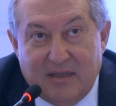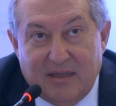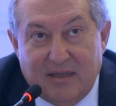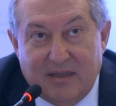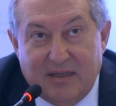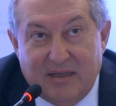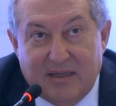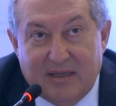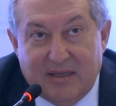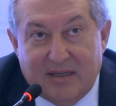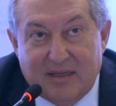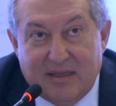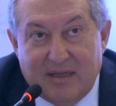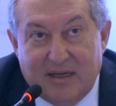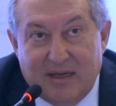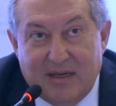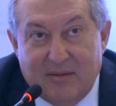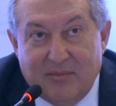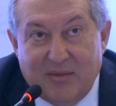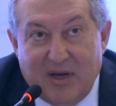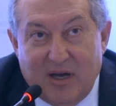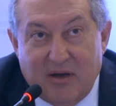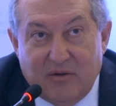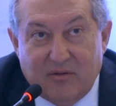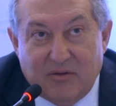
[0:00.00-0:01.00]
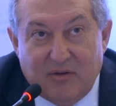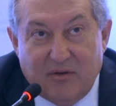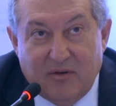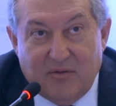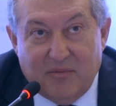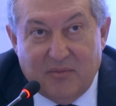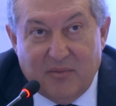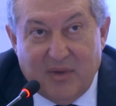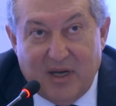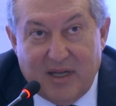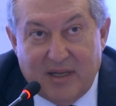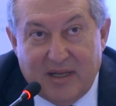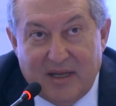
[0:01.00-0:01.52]
the amount of
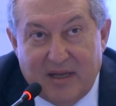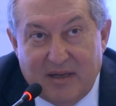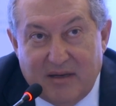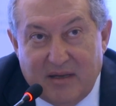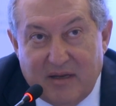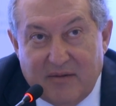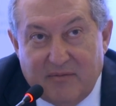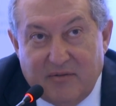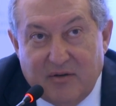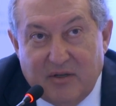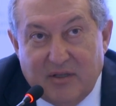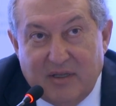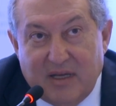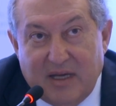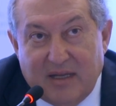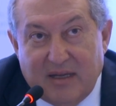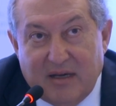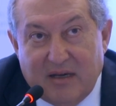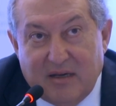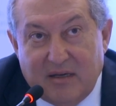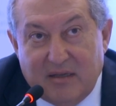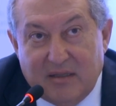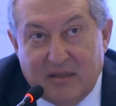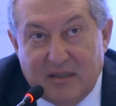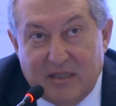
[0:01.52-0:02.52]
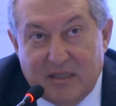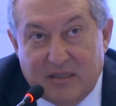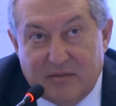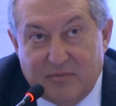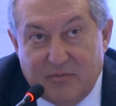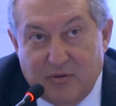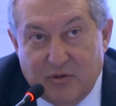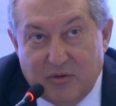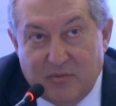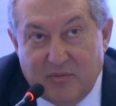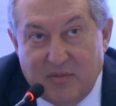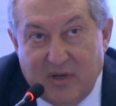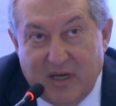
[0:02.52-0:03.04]
money and effort that is
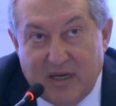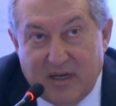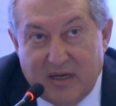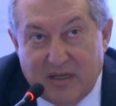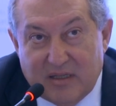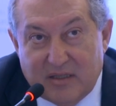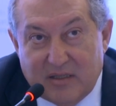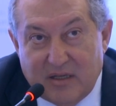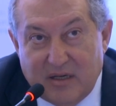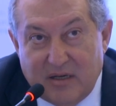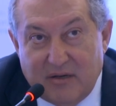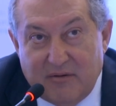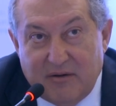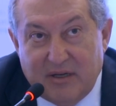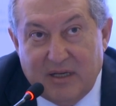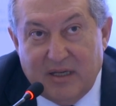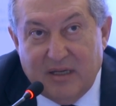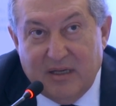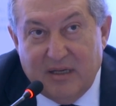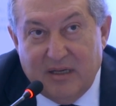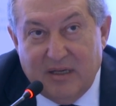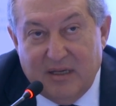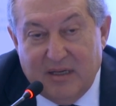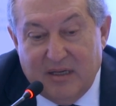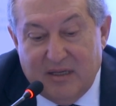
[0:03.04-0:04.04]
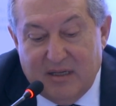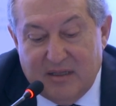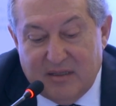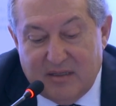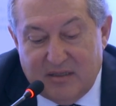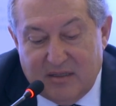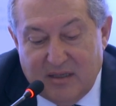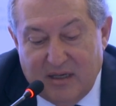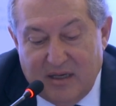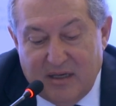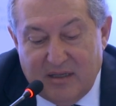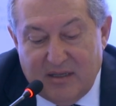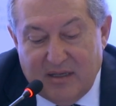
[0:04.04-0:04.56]
put by Azeri
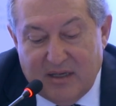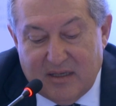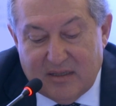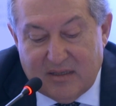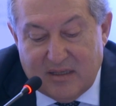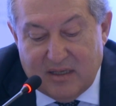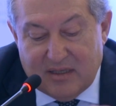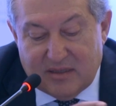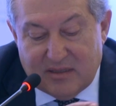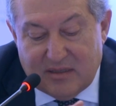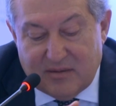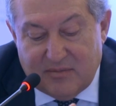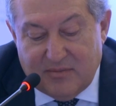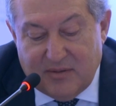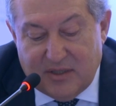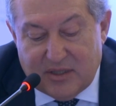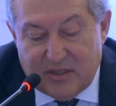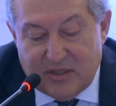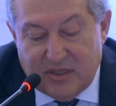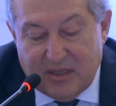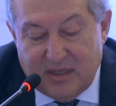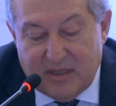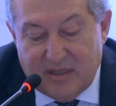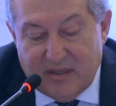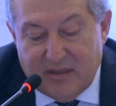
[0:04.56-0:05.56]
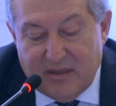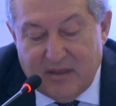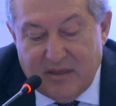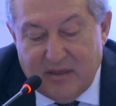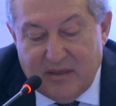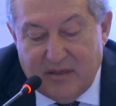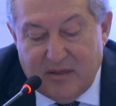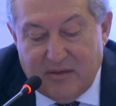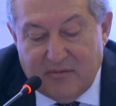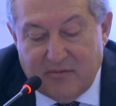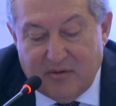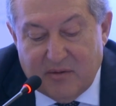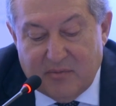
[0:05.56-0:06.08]
side as the Azerbaijan
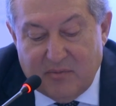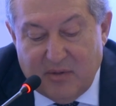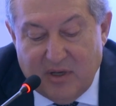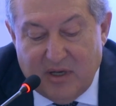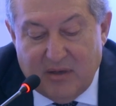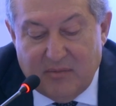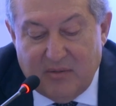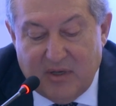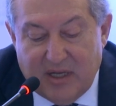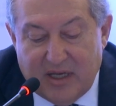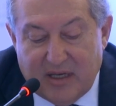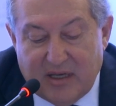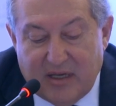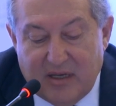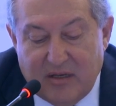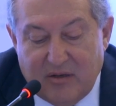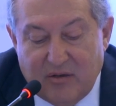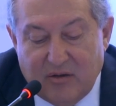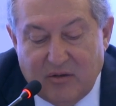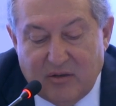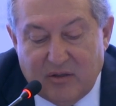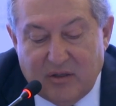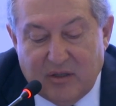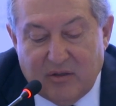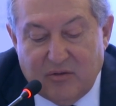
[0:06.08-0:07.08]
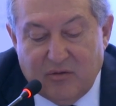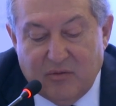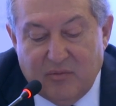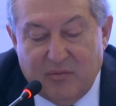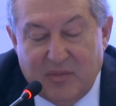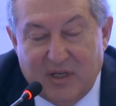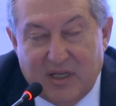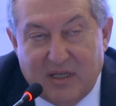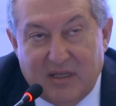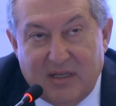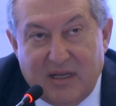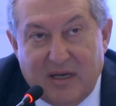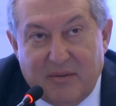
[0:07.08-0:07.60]
Republic in order to
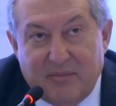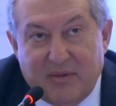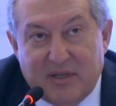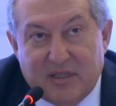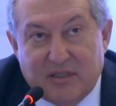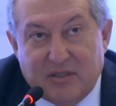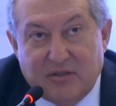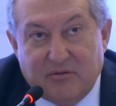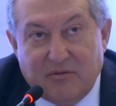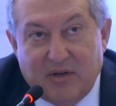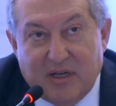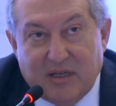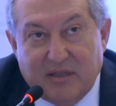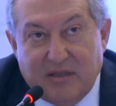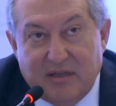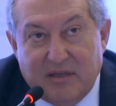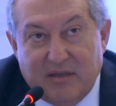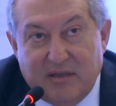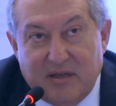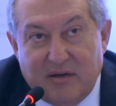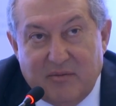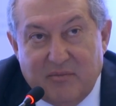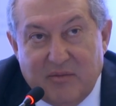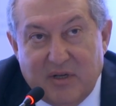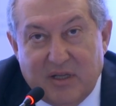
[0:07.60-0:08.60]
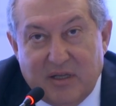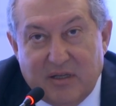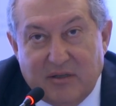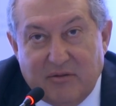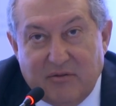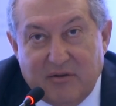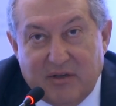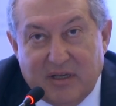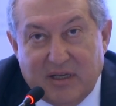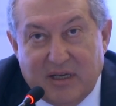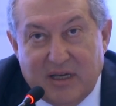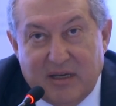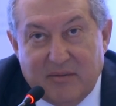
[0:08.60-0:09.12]
build up and strengthen their
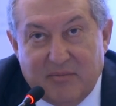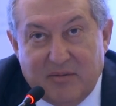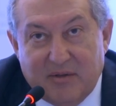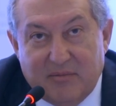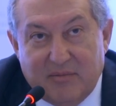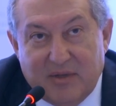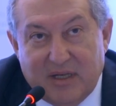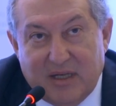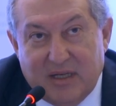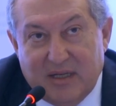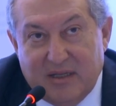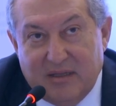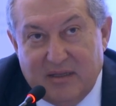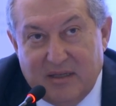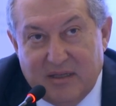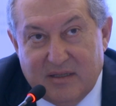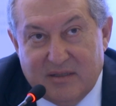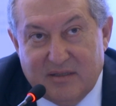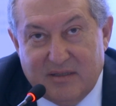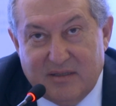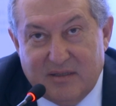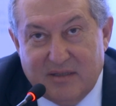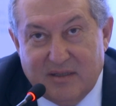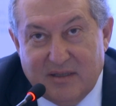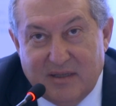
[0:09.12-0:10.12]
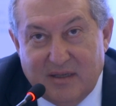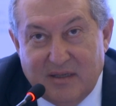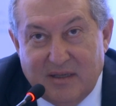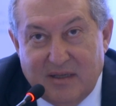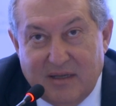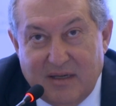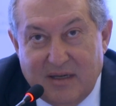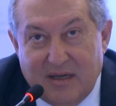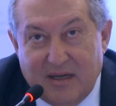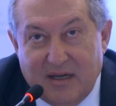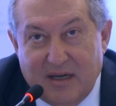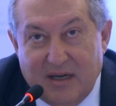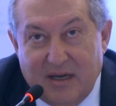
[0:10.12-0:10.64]
military capabilities.
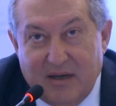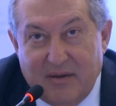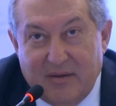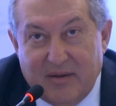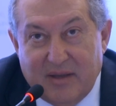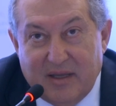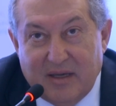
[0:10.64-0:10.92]
I